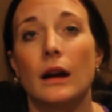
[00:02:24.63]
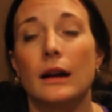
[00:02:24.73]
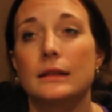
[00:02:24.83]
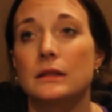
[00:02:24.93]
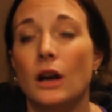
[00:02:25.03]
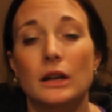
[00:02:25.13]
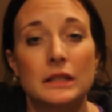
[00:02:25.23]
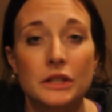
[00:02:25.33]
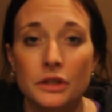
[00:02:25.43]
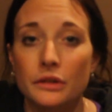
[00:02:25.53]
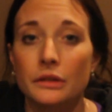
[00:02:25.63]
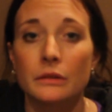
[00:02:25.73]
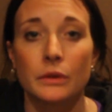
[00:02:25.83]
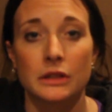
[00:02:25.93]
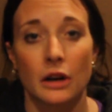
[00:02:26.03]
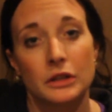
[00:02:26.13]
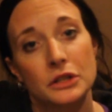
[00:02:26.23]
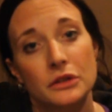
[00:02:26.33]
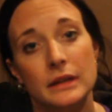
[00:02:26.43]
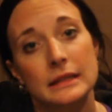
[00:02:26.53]
scar tissue, where scar
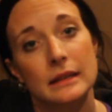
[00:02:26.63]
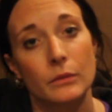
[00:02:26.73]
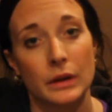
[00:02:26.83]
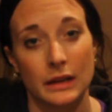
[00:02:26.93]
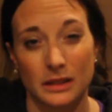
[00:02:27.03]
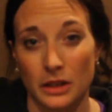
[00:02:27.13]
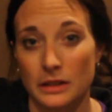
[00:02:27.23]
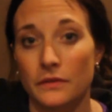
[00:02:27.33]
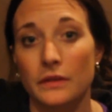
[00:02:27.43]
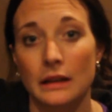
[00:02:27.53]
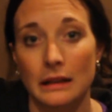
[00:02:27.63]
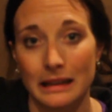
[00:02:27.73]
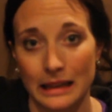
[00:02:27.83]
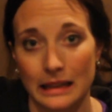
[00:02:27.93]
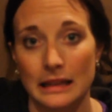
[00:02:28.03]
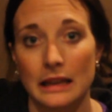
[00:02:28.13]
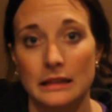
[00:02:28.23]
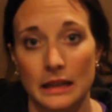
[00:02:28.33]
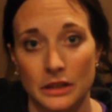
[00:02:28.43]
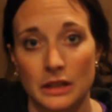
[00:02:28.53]
tissue is, that we can start to get that
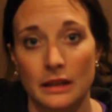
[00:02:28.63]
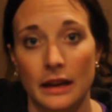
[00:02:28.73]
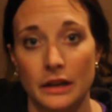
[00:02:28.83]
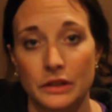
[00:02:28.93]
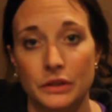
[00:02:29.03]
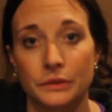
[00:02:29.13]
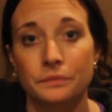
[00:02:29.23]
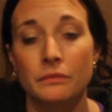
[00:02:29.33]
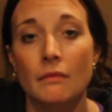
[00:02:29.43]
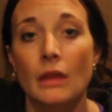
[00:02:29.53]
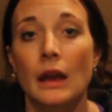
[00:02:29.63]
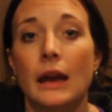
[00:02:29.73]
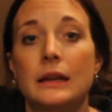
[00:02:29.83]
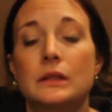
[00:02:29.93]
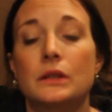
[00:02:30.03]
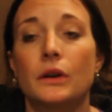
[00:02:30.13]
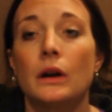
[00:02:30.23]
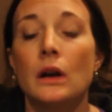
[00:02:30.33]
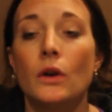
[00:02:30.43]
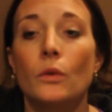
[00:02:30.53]
tension there too. And
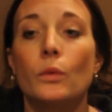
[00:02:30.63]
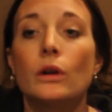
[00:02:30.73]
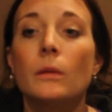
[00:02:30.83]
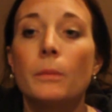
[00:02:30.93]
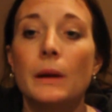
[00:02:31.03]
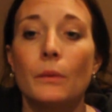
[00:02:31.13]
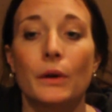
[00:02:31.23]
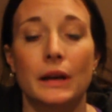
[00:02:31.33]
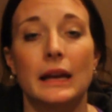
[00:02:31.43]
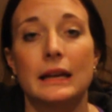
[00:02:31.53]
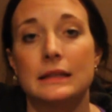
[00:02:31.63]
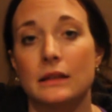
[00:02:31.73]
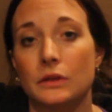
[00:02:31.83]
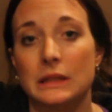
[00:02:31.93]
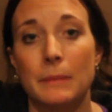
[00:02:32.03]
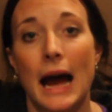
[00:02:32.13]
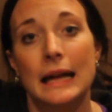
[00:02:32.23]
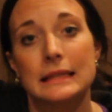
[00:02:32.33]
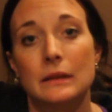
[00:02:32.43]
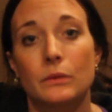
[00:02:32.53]
so we'll be working into those
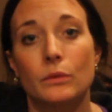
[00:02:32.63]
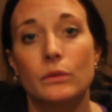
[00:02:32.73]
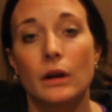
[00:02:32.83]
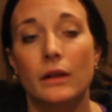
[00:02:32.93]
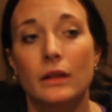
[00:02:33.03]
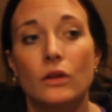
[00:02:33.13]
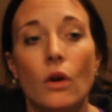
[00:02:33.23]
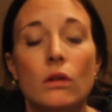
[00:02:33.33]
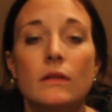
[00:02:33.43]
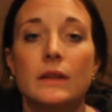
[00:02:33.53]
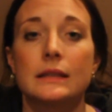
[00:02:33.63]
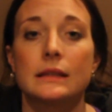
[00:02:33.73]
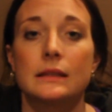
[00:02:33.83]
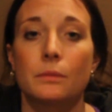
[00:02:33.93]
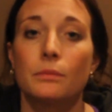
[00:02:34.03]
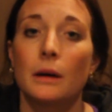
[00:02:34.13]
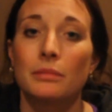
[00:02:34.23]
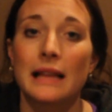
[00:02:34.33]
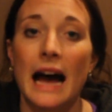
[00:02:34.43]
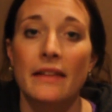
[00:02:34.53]
spots, and the goal of this is to
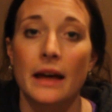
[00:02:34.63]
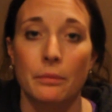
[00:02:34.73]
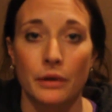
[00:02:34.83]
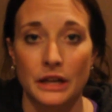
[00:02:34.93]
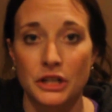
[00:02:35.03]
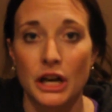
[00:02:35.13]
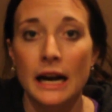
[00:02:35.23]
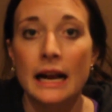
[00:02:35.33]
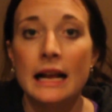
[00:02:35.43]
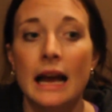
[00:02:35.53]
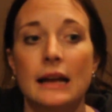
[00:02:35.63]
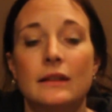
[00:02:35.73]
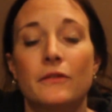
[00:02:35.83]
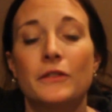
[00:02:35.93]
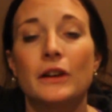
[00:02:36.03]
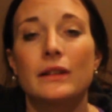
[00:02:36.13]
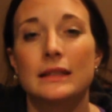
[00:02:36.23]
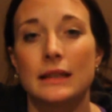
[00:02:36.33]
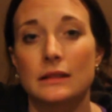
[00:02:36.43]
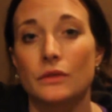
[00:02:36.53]
apply that pressure and feel
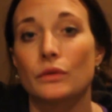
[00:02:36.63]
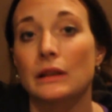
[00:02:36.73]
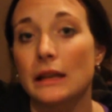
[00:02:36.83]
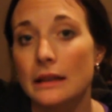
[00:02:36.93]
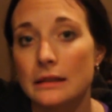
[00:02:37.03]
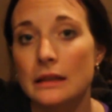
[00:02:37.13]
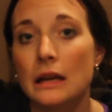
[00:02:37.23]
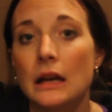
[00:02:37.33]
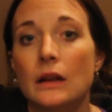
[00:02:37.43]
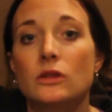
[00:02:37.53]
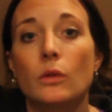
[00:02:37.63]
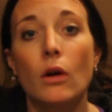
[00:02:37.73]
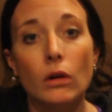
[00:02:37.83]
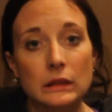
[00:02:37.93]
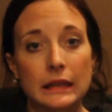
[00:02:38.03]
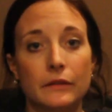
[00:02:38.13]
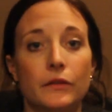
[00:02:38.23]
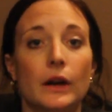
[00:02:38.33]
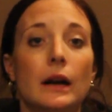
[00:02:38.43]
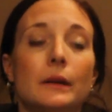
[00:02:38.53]
this sense of release. And so we'll hold it
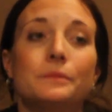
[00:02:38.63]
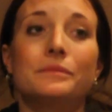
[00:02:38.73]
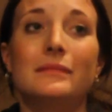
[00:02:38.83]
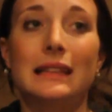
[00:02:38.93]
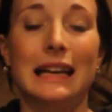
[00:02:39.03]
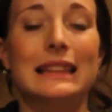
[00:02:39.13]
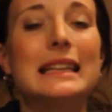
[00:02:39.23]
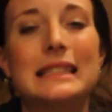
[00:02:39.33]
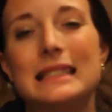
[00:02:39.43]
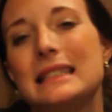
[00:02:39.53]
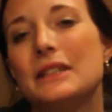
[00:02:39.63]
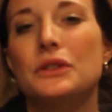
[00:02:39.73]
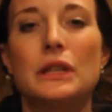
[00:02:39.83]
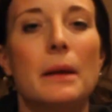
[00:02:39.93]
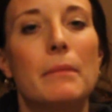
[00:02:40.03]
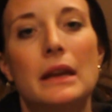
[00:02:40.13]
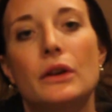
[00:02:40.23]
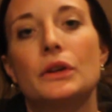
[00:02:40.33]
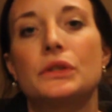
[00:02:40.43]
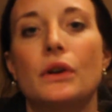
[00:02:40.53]
for at least usually a
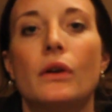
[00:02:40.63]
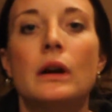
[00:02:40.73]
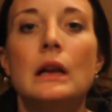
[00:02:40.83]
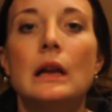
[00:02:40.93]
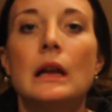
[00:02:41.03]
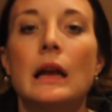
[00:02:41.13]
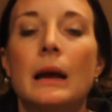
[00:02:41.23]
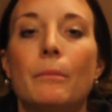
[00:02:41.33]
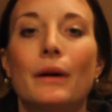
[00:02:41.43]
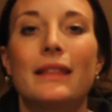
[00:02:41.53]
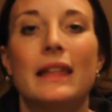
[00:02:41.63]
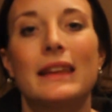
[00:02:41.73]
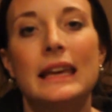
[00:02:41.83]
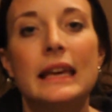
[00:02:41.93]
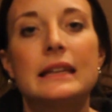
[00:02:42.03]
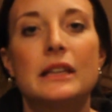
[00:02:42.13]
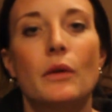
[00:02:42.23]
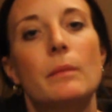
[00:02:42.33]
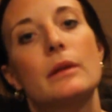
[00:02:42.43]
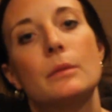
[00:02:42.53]
minute or so. And the key is that you
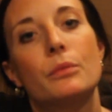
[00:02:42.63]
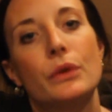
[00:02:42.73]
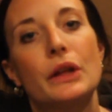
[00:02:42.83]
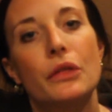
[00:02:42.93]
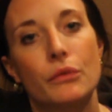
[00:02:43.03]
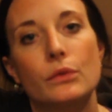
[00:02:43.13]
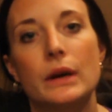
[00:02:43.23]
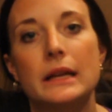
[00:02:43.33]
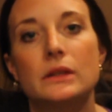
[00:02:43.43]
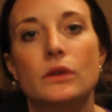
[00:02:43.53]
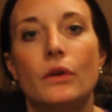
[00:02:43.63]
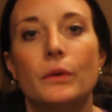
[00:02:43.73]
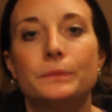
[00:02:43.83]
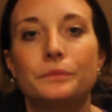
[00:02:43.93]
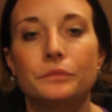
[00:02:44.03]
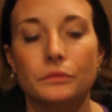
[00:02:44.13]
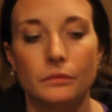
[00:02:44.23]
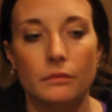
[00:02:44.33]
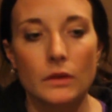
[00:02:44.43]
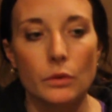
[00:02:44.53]
want to be able to breathe through it. So
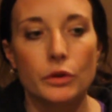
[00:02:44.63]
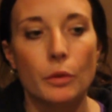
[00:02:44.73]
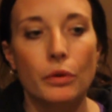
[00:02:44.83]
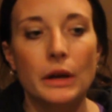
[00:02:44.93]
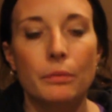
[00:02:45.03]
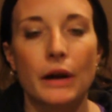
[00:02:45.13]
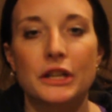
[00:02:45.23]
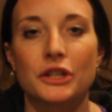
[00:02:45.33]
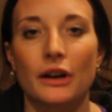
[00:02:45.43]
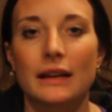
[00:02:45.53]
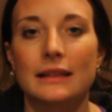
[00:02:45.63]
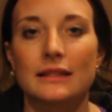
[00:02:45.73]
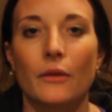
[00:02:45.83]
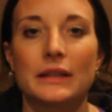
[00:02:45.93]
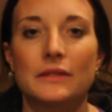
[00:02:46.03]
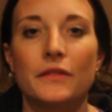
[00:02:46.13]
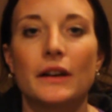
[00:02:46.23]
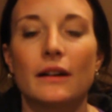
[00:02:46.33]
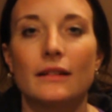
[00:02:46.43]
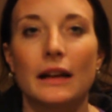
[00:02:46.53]
when you're putting pressure, it doesn't always
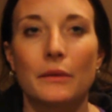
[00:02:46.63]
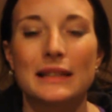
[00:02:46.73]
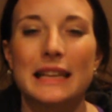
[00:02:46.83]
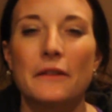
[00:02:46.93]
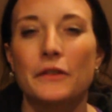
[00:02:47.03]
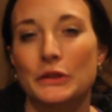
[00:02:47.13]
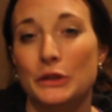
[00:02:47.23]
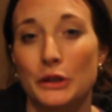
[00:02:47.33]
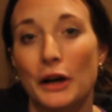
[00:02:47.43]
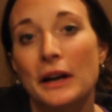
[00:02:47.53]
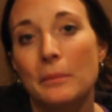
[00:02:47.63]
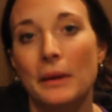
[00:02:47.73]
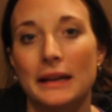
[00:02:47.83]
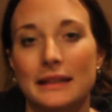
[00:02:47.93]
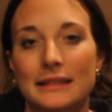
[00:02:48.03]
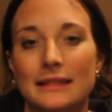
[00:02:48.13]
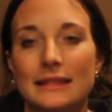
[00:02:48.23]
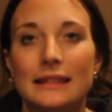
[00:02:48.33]
feel, I don't want to say it feels good, but it doesn't,